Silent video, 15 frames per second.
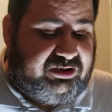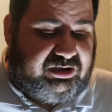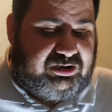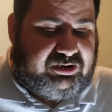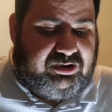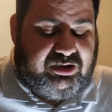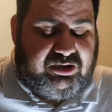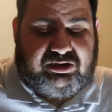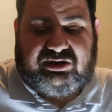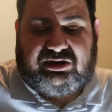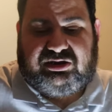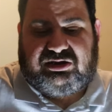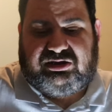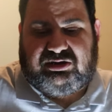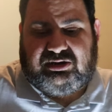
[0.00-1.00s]
that this
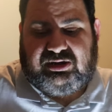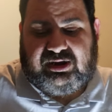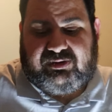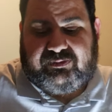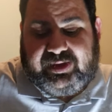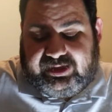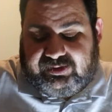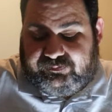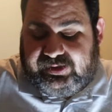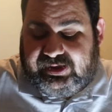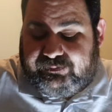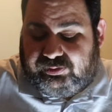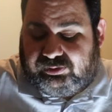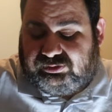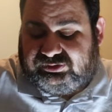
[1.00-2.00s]
is gonna make
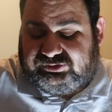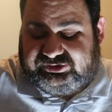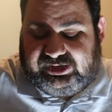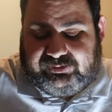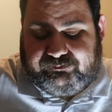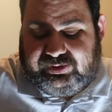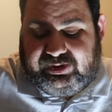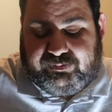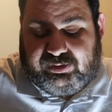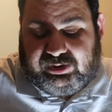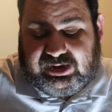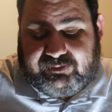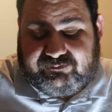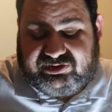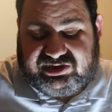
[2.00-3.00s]
some
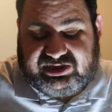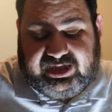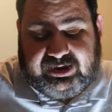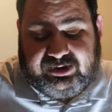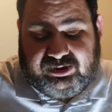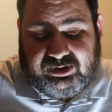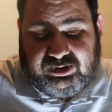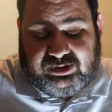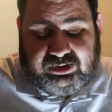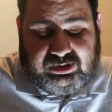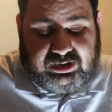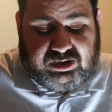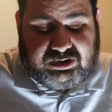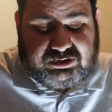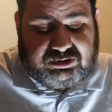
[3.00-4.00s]
people upset
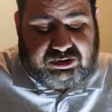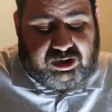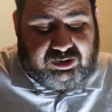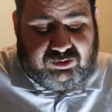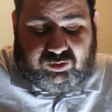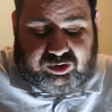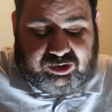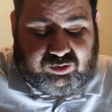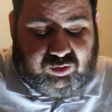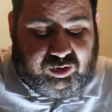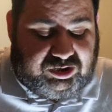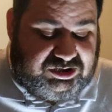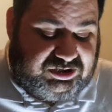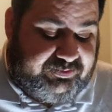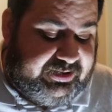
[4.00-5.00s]
and not wanna
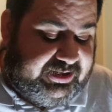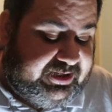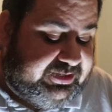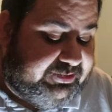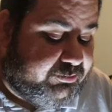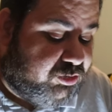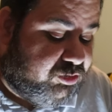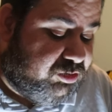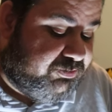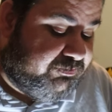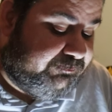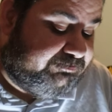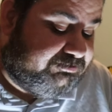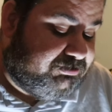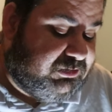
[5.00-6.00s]
watch me anymore.
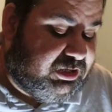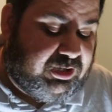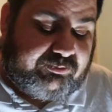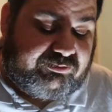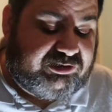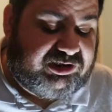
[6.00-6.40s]
I'm